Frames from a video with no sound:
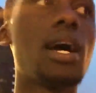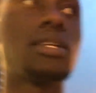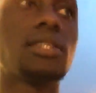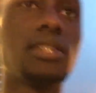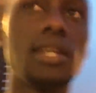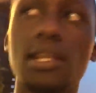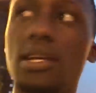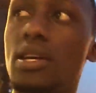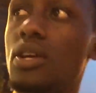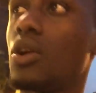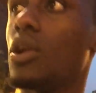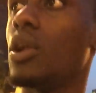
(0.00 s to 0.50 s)

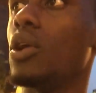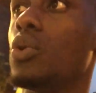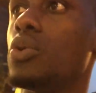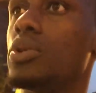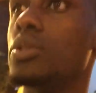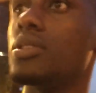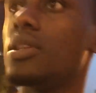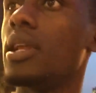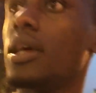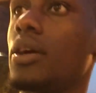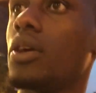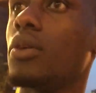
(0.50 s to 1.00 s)
actually
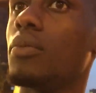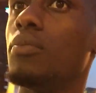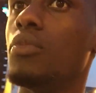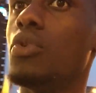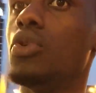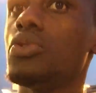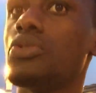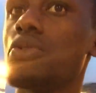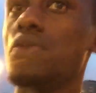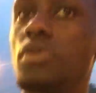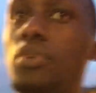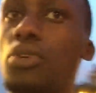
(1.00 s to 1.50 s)
closed. Like
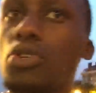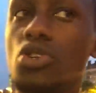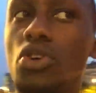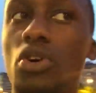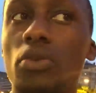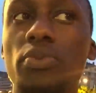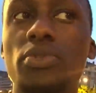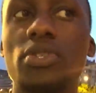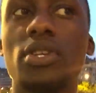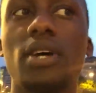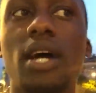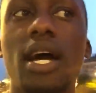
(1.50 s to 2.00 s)
most of the
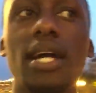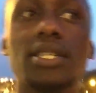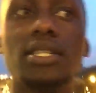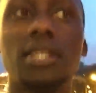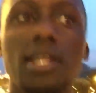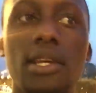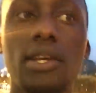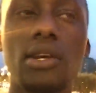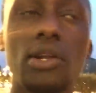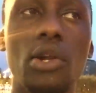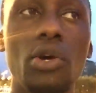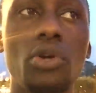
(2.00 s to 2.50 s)
shops are
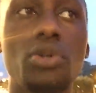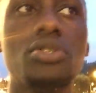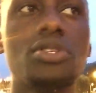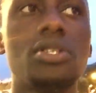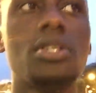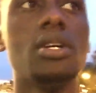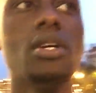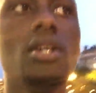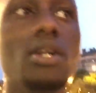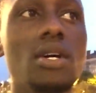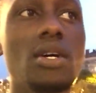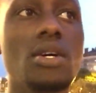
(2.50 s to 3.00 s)
actually closed.
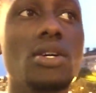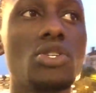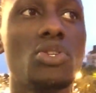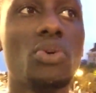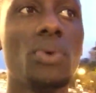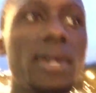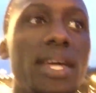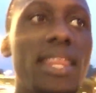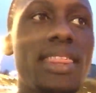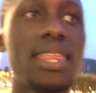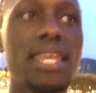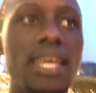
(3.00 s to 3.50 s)

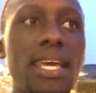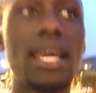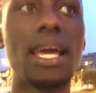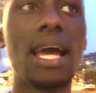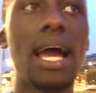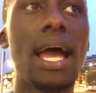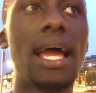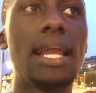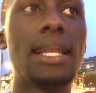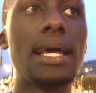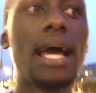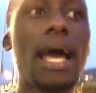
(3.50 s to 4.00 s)
So I think
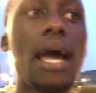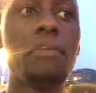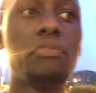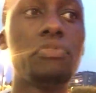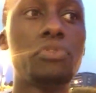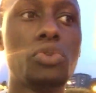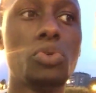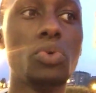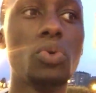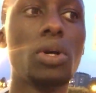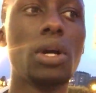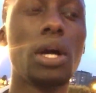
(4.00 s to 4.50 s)
I'd have
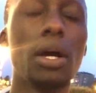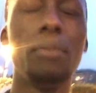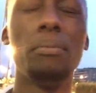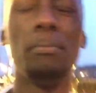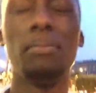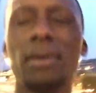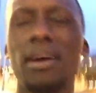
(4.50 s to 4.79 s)
to come